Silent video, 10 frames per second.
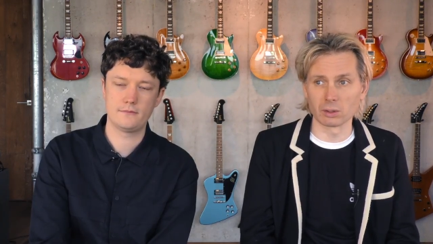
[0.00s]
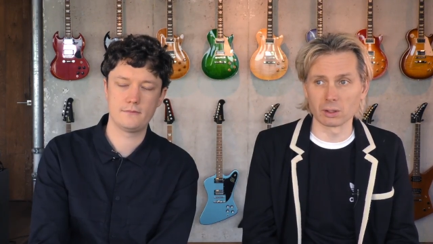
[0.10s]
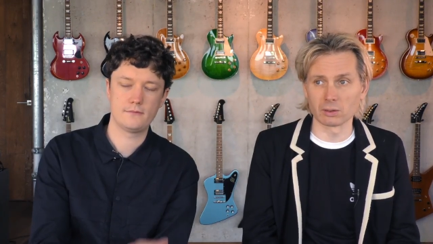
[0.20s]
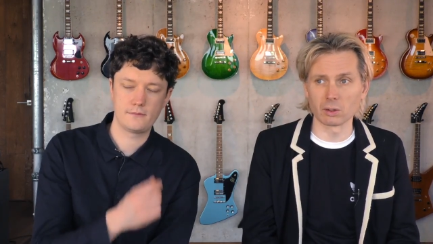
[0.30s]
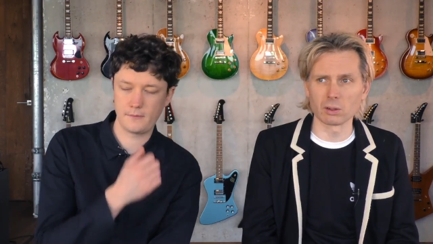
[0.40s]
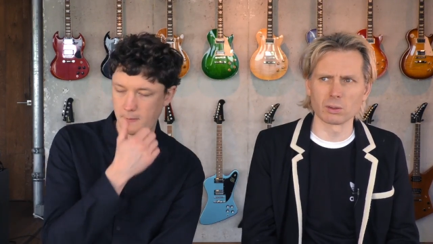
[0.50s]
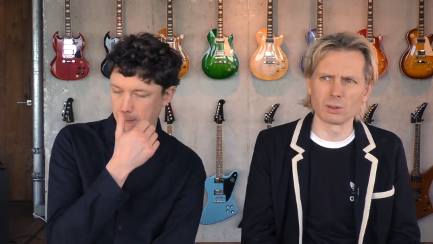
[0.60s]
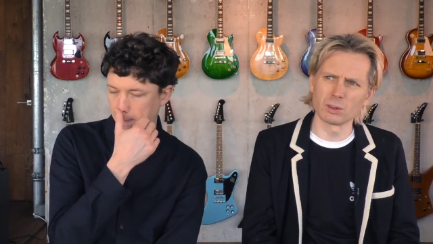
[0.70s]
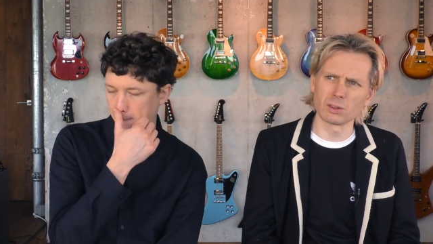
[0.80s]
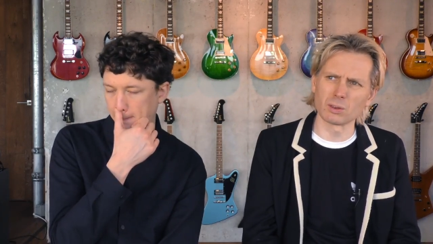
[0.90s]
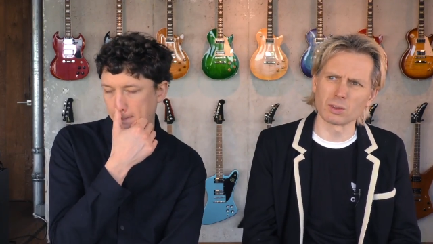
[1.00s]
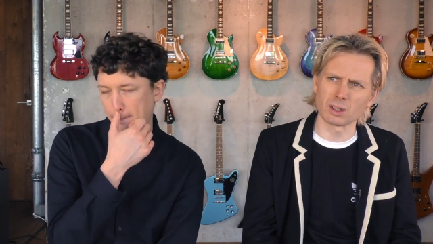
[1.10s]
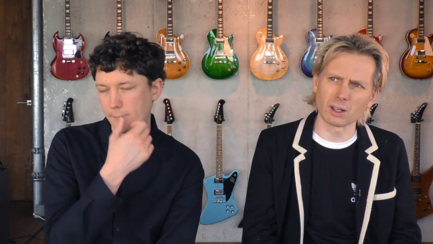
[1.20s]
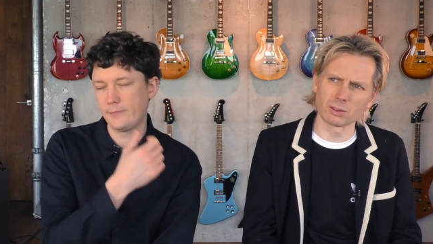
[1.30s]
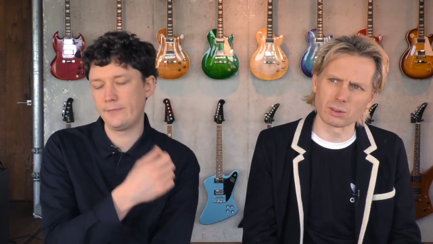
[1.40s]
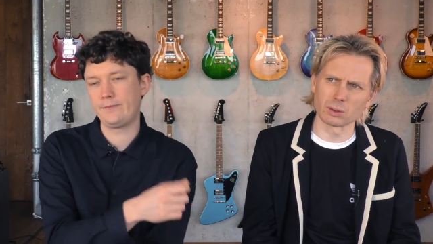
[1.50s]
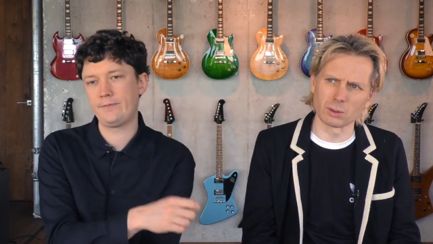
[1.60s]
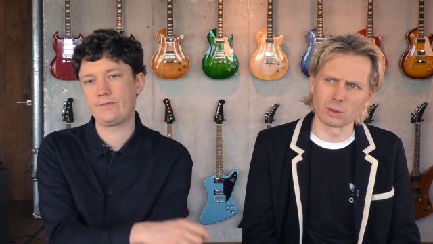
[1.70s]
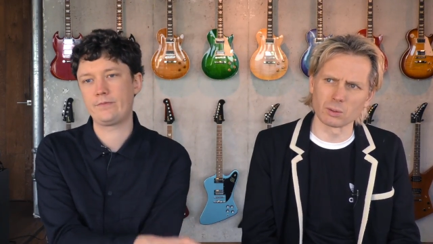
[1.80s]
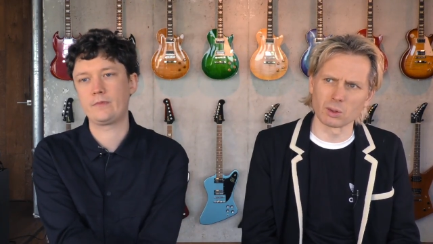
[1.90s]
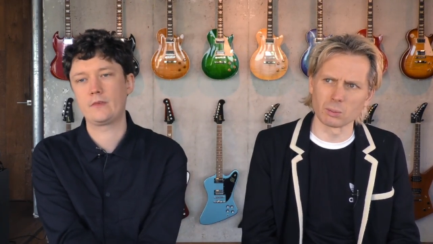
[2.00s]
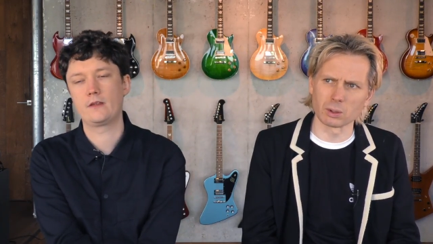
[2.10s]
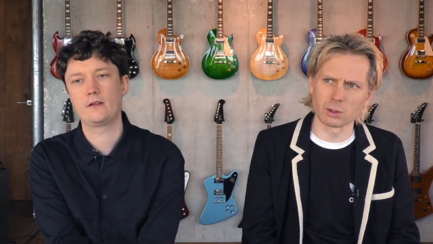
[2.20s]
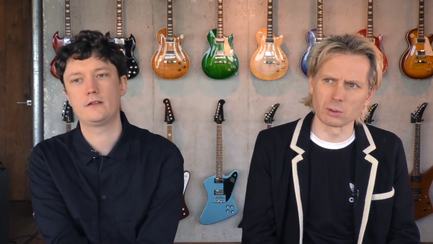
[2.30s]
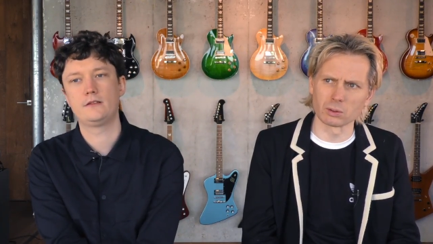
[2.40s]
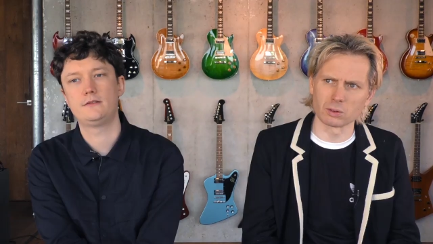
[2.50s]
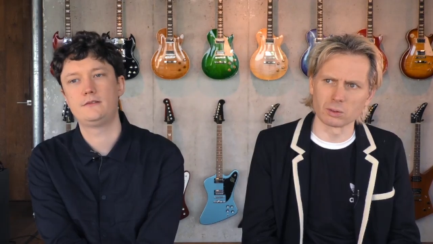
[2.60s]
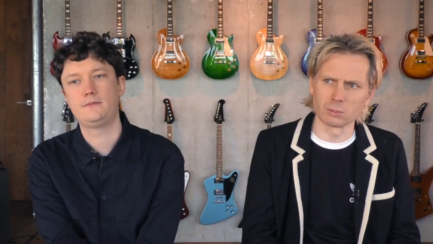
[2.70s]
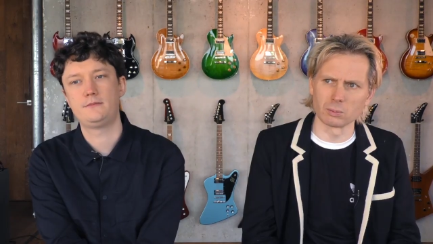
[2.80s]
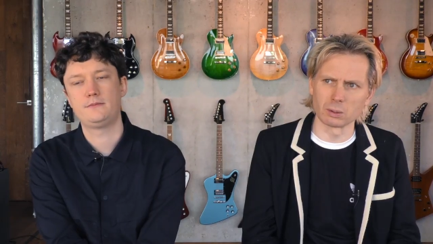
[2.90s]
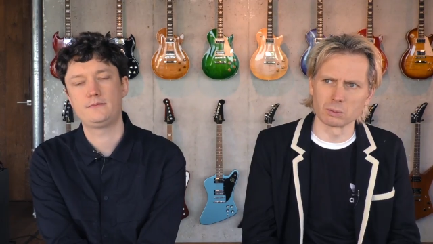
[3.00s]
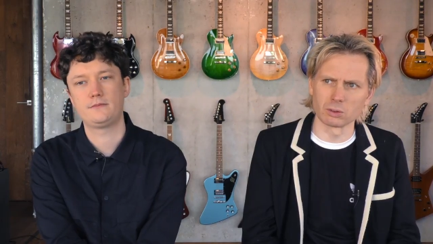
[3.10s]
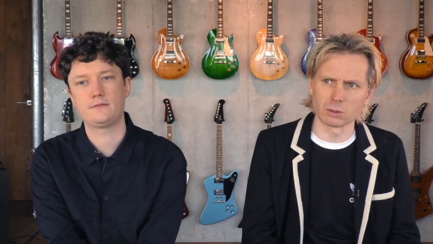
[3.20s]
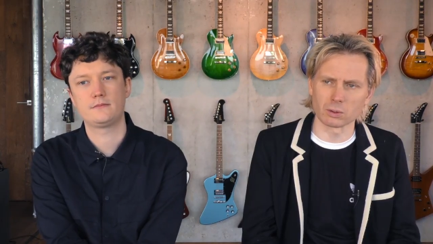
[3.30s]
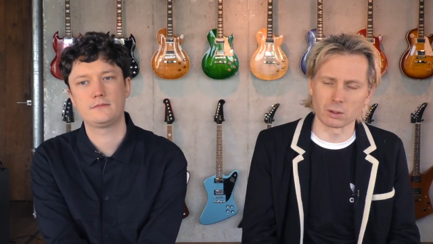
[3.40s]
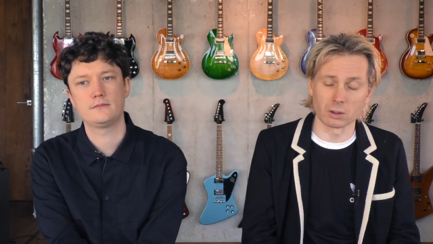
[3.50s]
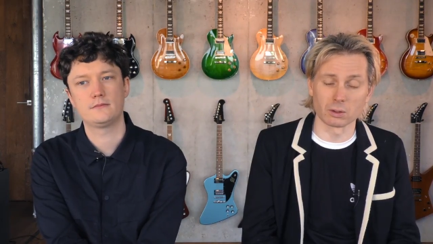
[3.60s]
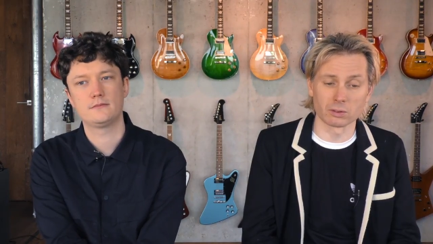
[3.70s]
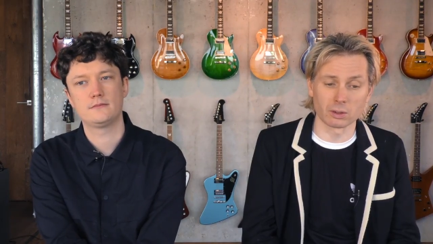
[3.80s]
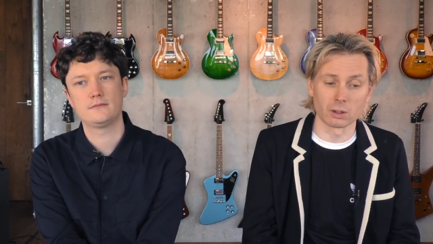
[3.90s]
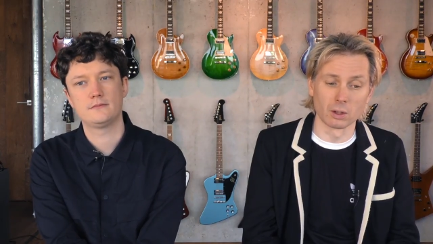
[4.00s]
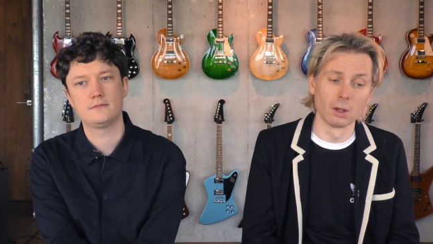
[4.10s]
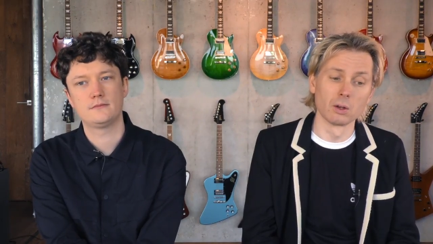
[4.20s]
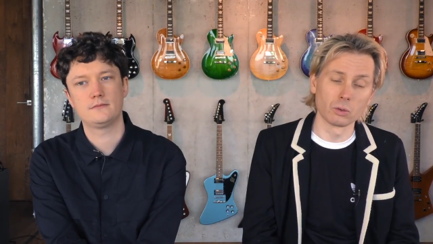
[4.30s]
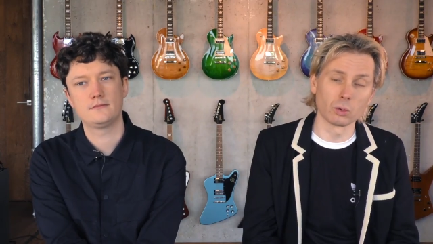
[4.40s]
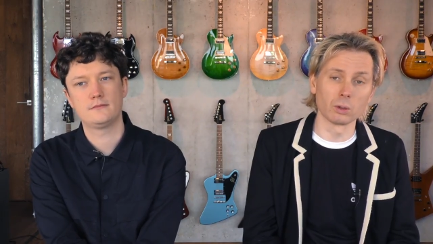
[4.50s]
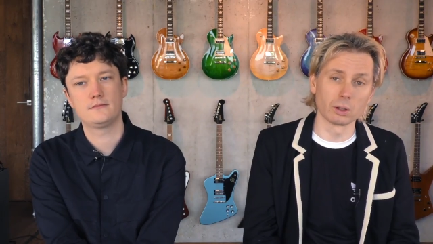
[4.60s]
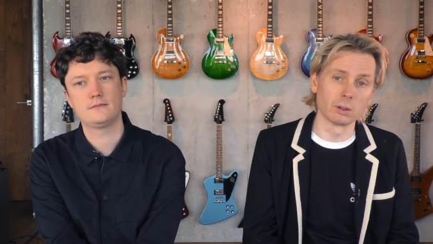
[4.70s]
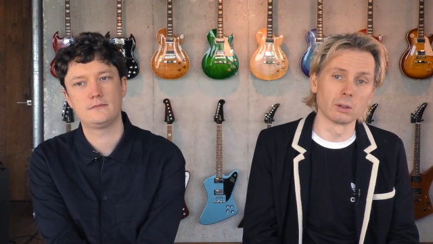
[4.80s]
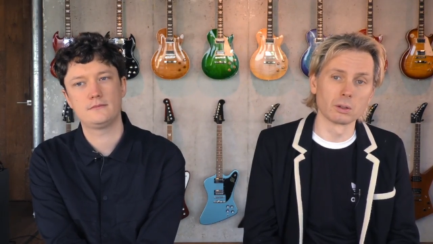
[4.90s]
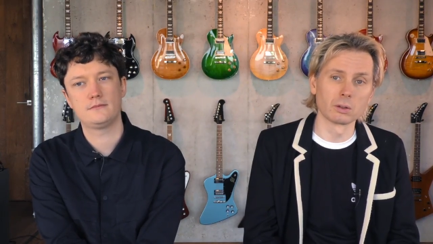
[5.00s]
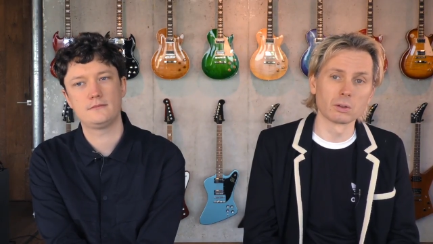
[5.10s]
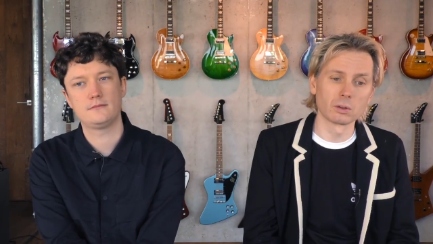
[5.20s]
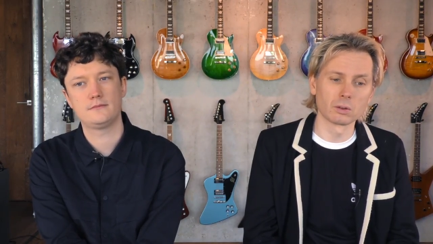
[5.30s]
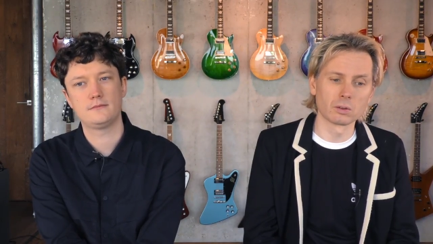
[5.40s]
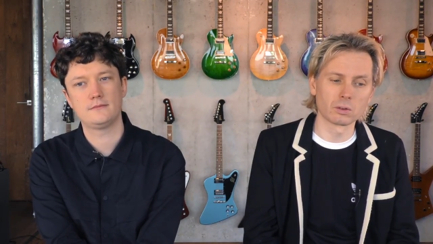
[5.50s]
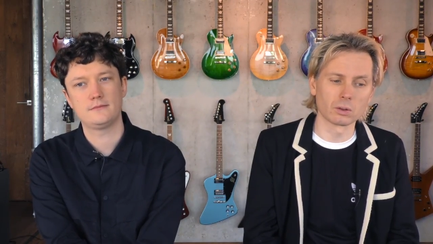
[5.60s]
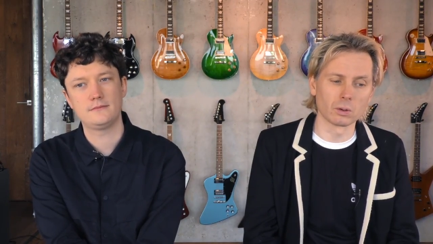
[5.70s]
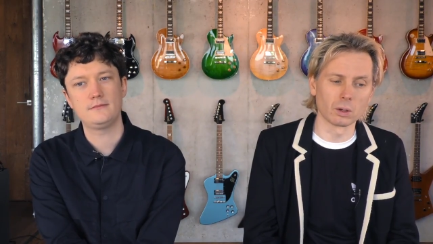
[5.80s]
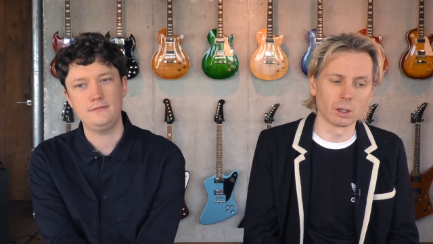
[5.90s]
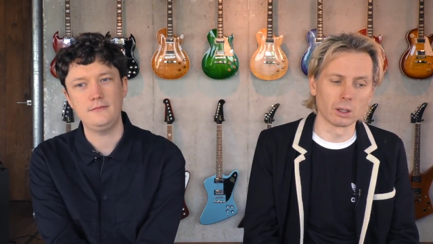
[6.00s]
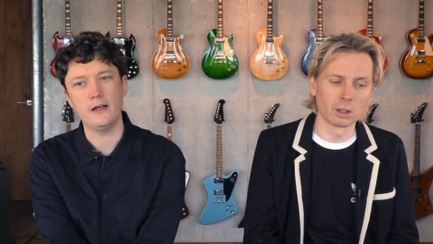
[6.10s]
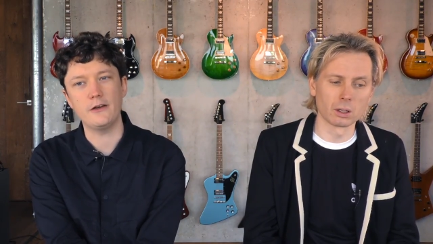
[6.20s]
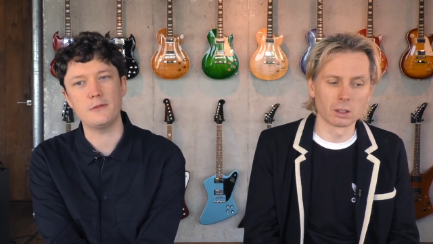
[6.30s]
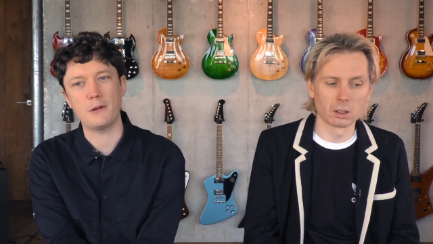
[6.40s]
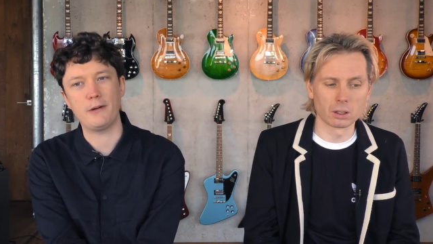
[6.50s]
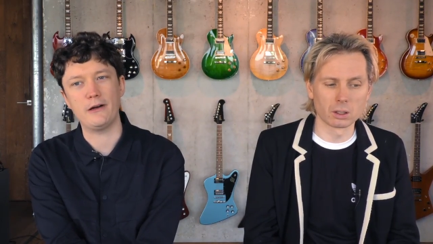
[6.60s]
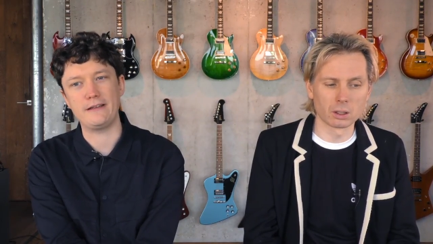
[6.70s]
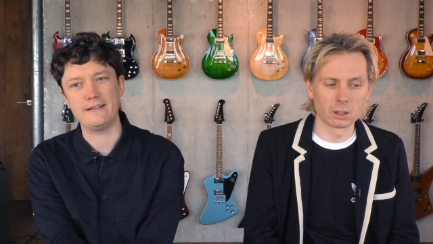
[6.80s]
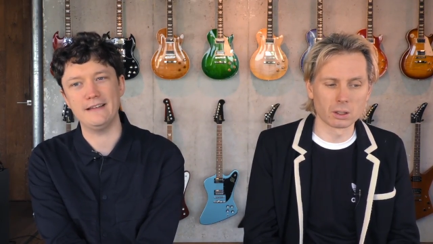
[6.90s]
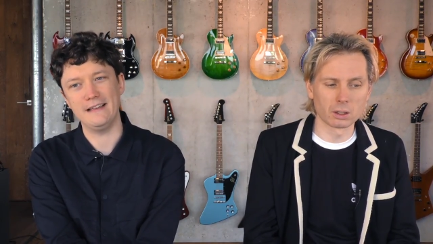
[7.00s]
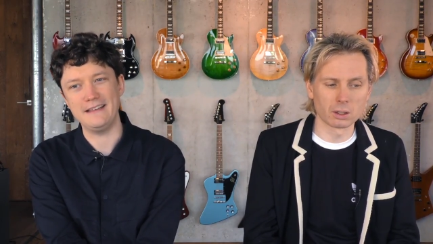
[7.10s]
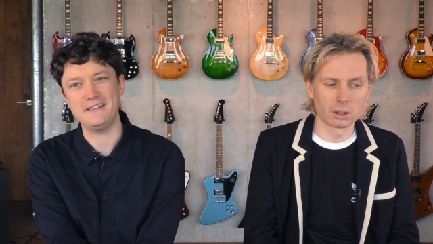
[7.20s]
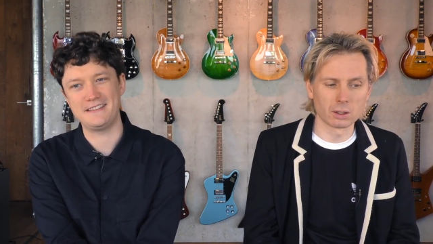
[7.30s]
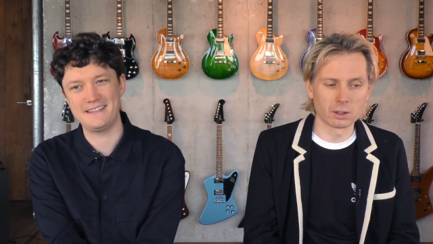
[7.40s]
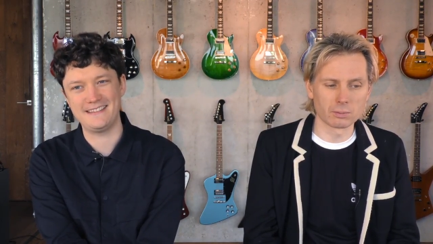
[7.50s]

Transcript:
Speaker 1: so I said, oh, who do you know in Glasgow that would be cool to make music with? And they all said, Julian. So
Speaker 2: uh, I owe them a pint at least